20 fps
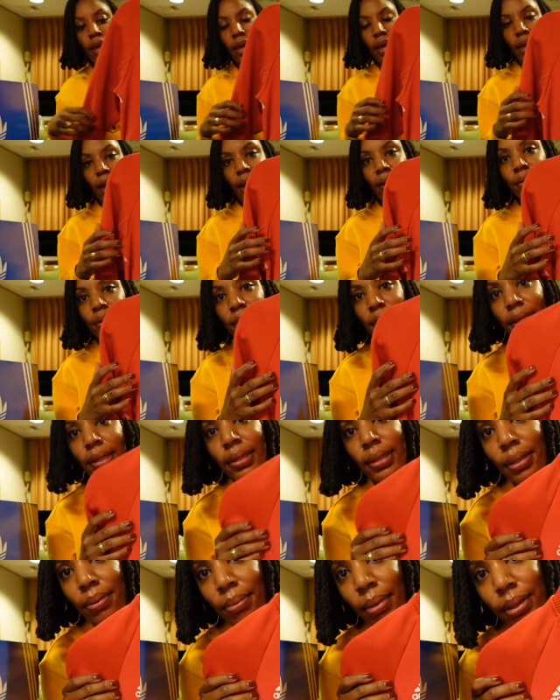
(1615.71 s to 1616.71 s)
And I was thinking
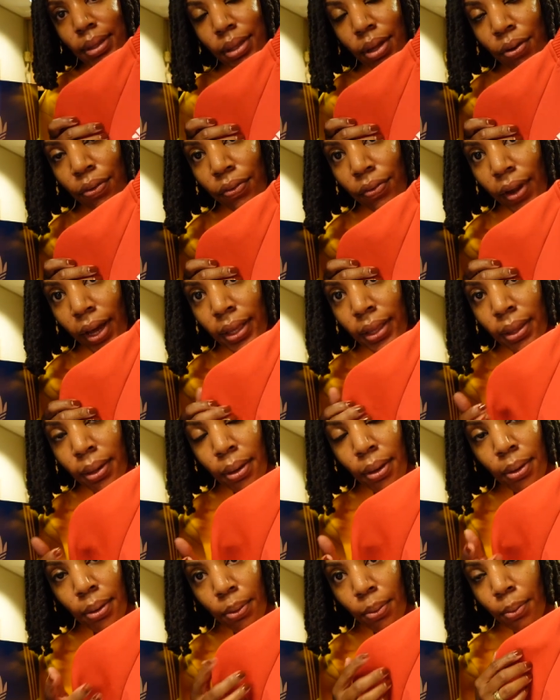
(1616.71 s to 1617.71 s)
to myself, like,
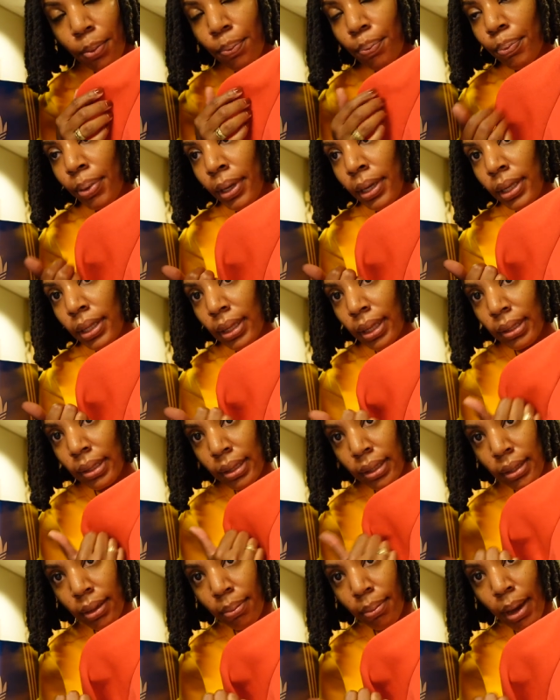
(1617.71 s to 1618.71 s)
the pink that's
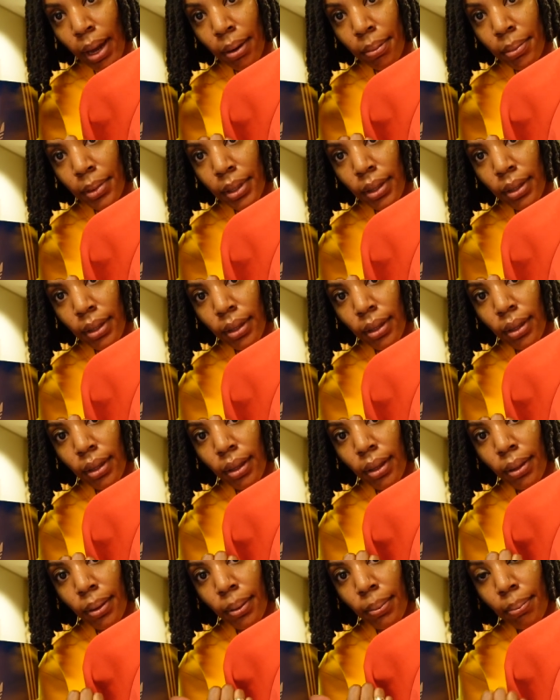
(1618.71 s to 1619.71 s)
in the bottom of
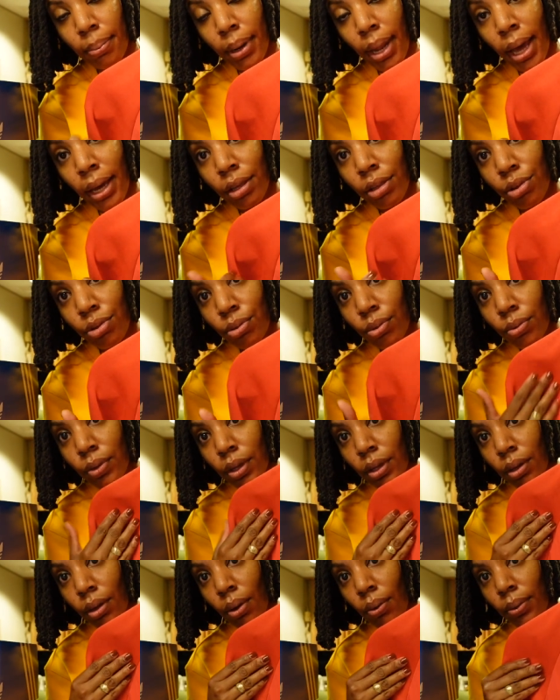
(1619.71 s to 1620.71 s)
the black shoe
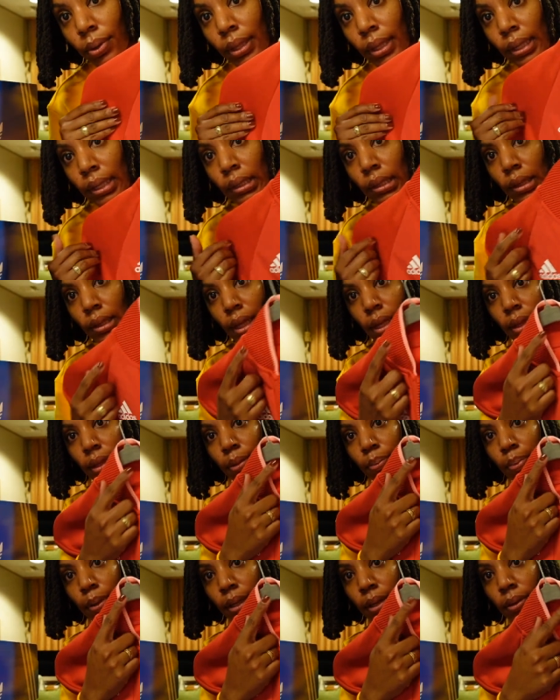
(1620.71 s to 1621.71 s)
can go with this, like the
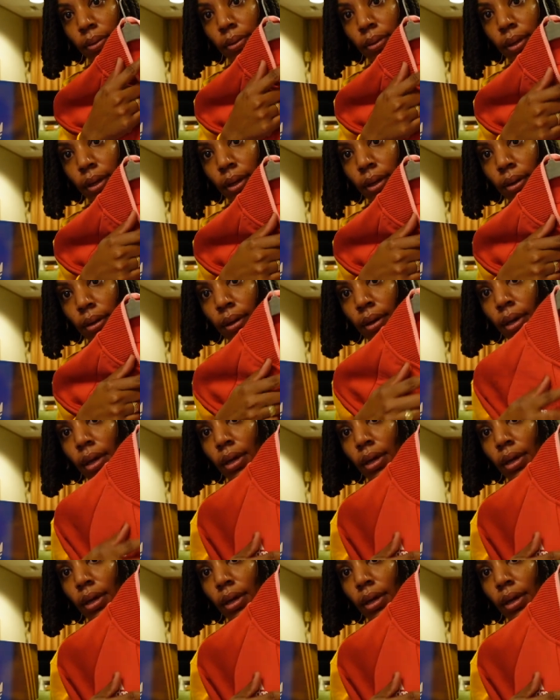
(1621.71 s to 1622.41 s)
pink on there.